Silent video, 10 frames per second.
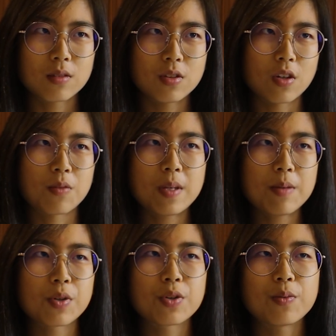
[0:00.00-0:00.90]
you know,
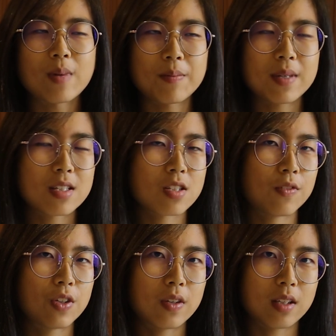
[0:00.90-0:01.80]
people who might be
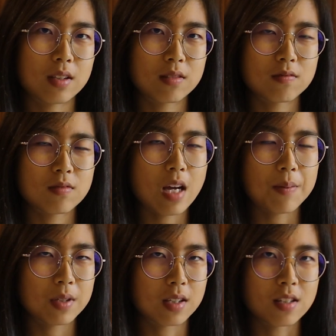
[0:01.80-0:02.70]
interviewing
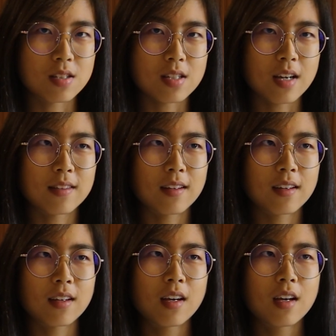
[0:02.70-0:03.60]
applicants, I
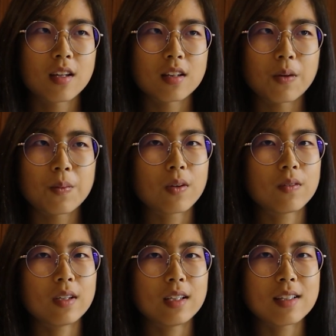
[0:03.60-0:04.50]
think they won't
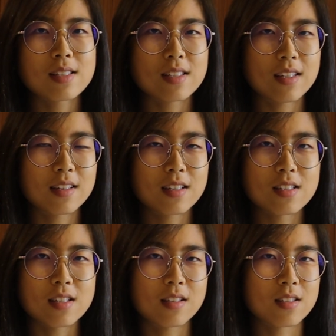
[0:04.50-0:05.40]
really see
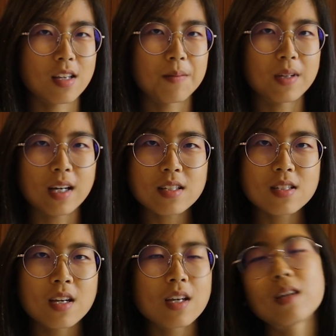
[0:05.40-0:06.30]
this in the same
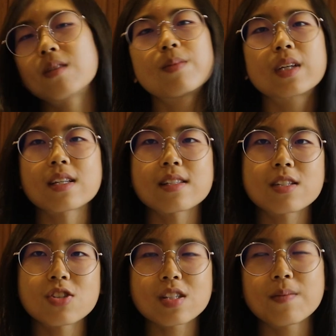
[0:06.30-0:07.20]
light because
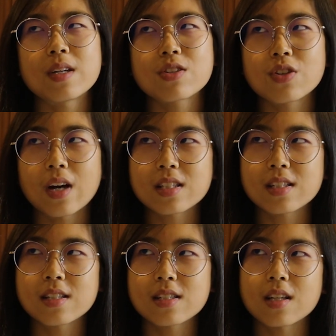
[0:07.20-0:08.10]
it's just a bit too
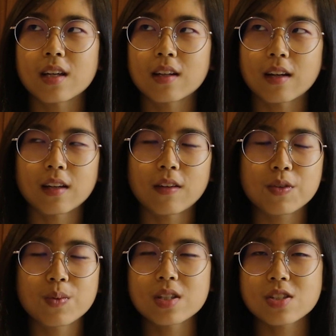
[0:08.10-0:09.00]
idealistic. Like, if
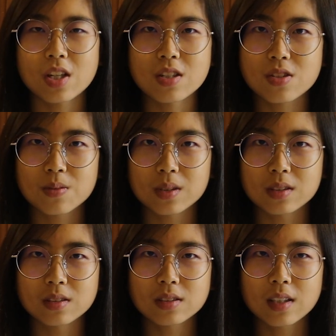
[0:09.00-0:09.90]
you want to change the
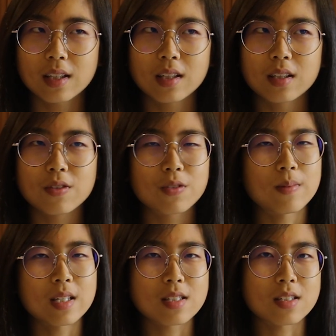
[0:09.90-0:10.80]
world through
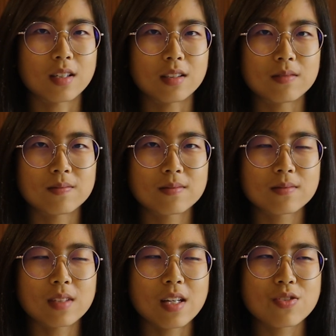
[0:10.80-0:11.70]
medicine,
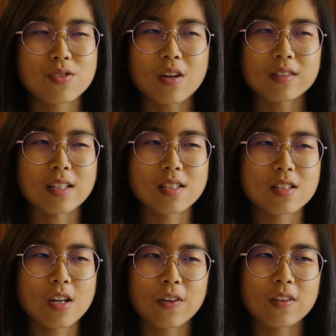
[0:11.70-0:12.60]
it's not
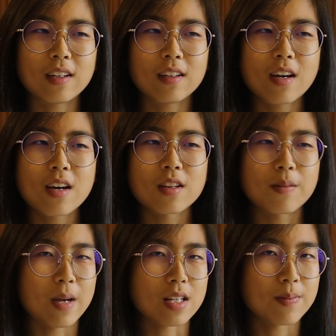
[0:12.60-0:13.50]
necessarily the
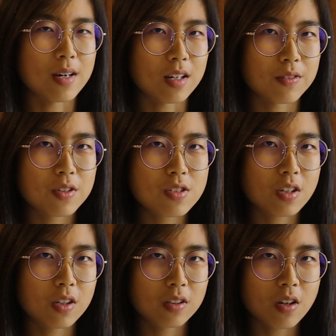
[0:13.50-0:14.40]
best path for you to
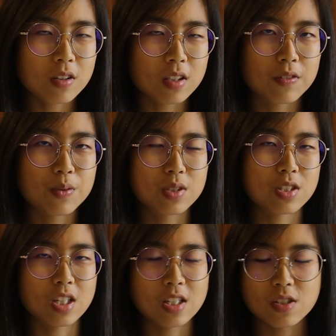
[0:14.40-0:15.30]
go along if you want to
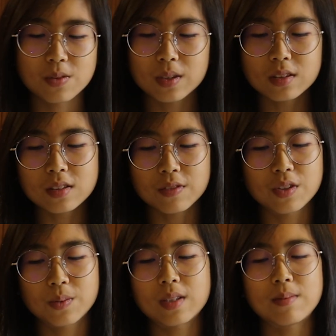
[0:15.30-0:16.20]
change the world, if you
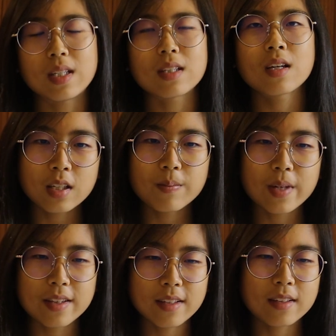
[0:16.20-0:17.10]
know what I mean.
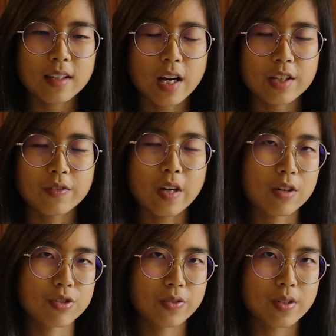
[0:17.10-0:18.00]
But I think the kind of
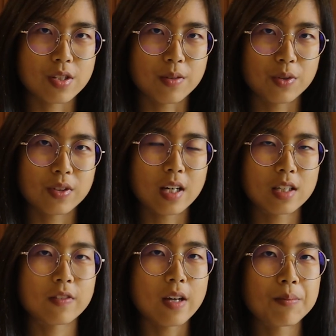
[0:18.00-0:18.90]
altruism or the
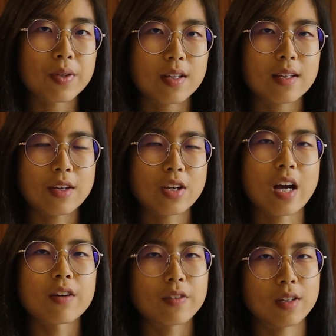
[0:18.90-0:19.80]
kind of empathy that you
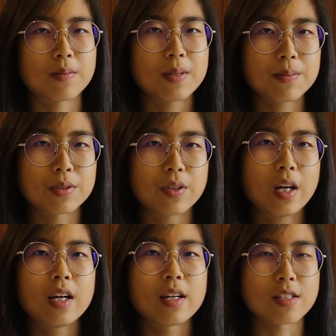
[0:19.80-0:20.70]
have for other people
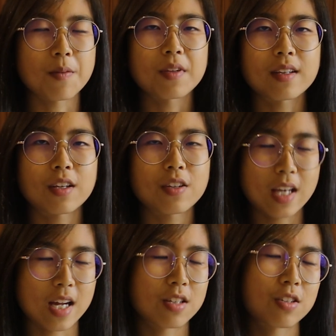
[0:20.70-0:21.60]
is something that you
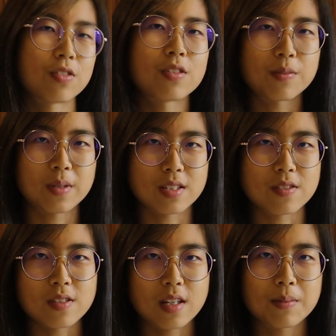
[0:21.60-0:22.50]
can include in your
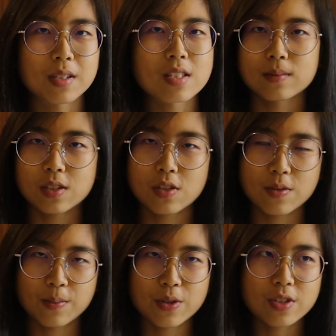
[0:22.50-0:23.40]
personal statement. So it's
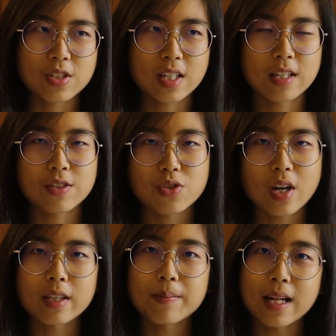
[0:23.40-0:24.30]
important to kind of
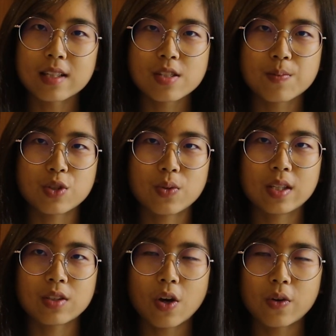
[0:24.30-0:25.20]
strike a balance
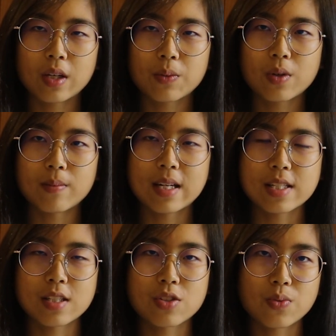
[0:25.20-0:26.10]
between knowing what
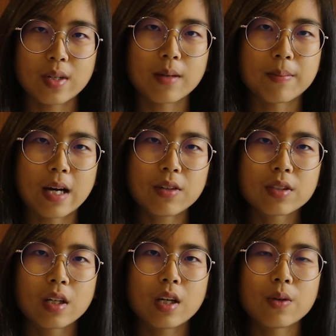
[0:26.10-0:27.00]
medicine is really
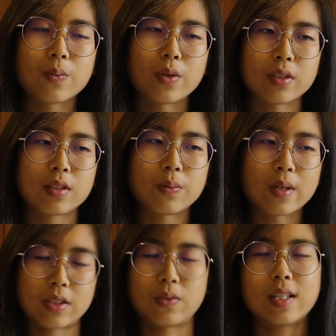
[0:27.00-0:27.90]
about, what the
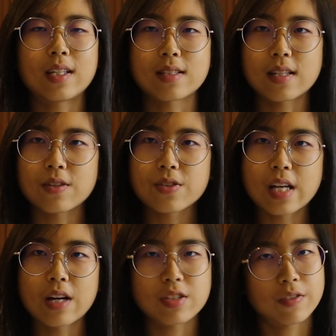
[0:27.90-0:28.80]
work really entails,
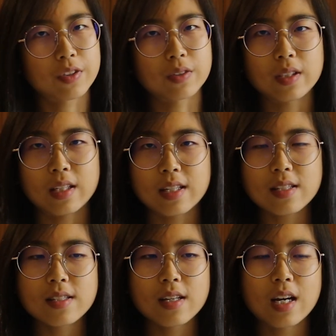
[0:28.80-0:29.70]
how difficult it
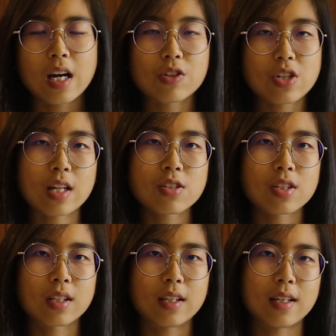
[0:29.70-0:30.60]
is, how
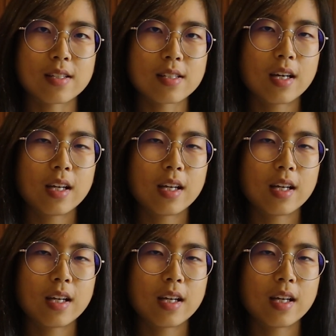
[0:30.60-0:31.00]
challenging it is,